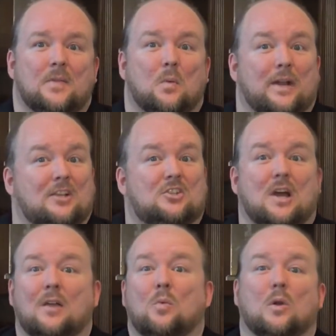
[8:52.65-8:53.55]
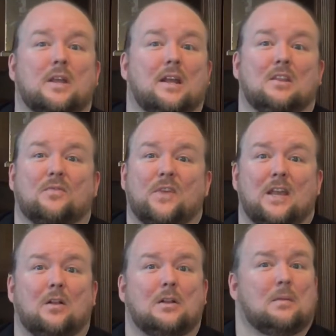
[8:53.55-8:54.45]
When he's done working in the
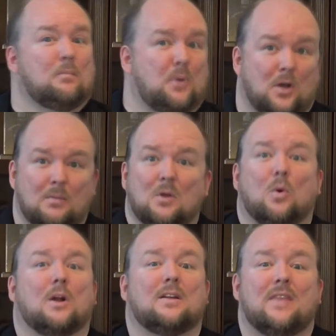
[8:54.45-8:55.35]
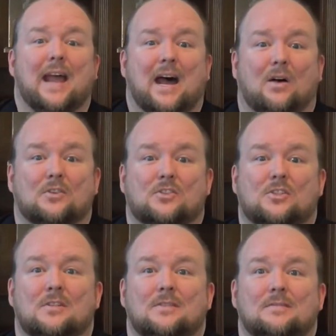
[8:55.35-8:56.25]
field, put him to work in the
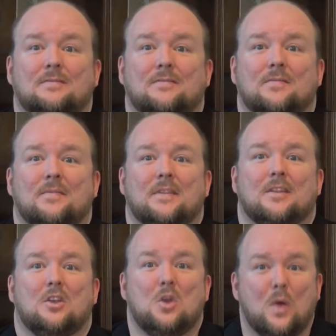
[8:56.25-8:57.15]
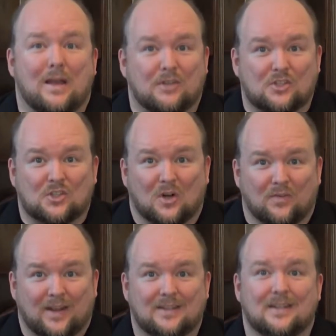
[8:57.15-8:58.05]
house. You have a
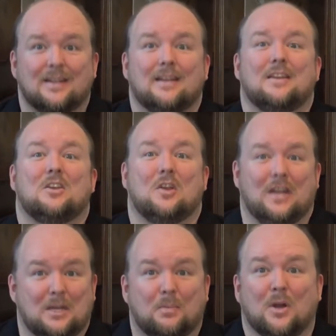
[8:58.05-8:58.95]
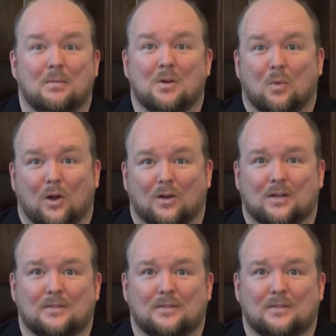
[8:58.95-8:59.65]
servant. You need to put him to work.